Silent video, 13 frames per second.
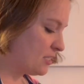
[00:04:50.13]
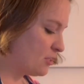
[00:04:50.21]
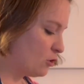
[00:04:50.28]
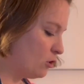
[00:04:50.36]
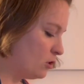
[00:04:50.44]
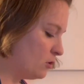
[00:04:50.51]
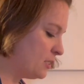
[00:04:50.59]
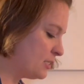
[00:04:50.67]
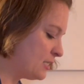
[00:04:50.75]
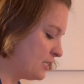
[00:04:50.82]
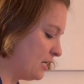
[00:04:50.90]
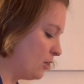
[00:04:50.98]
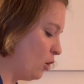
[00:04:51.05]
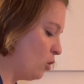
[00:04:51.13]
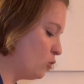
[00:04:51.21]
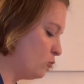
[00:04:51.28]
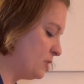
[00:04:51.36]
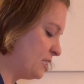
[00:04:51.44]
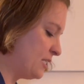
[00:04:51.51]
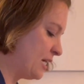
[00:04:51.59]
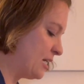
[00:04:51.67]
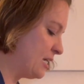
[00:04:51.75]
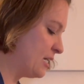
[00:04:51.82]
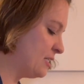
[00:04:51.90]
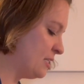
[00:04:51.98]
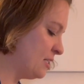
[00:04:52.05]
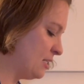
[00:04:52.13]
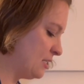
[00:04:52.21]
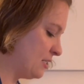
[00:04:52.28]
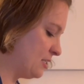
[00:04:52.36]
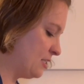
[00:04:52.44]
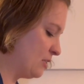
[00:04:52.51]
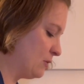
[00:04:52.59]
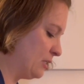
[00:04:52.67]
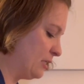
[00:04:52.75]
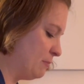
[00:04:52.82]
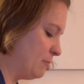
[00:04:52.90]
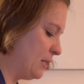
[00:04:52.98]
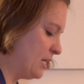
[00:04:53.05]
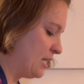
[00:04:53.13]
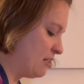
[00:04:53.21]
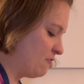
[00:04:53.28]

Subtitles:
The currency in homesteading isn't necessarily money.